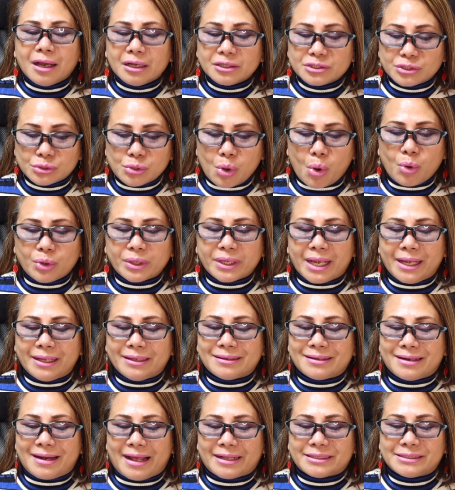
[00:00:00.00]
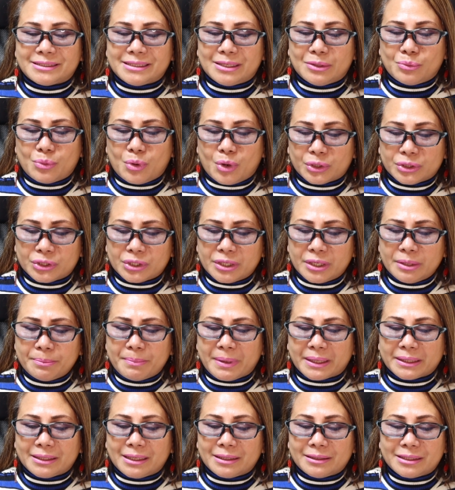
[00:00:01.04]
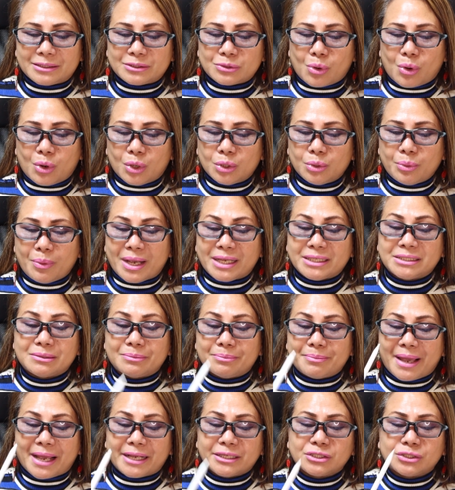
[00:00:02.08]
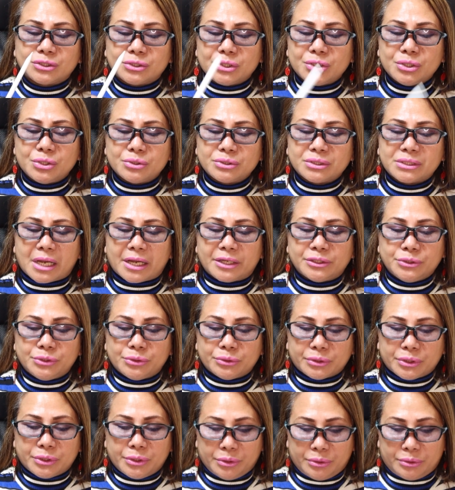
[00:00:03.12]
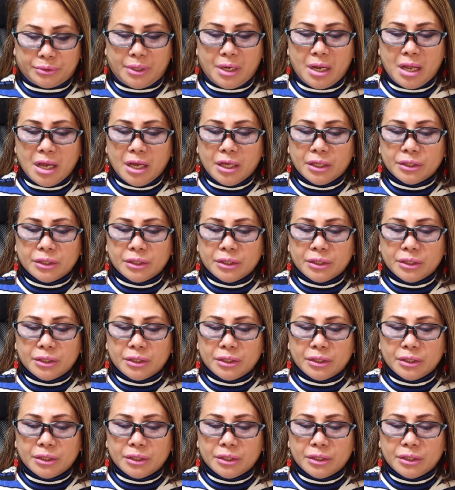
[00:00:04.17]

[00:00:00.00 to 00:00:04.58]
soak in cleansing water, but it is always best to use a new cure.